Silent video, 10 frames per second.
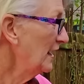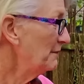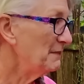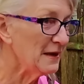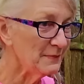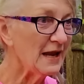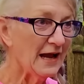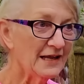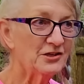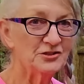maybe
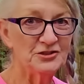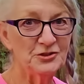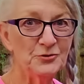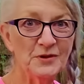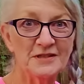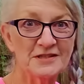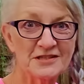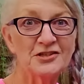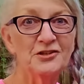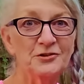I could do this
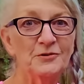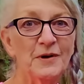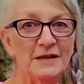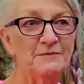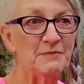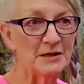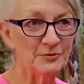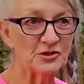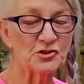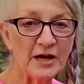too and be able
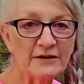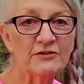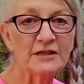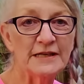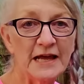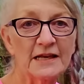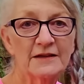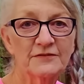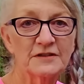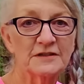to travel and not
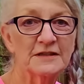have to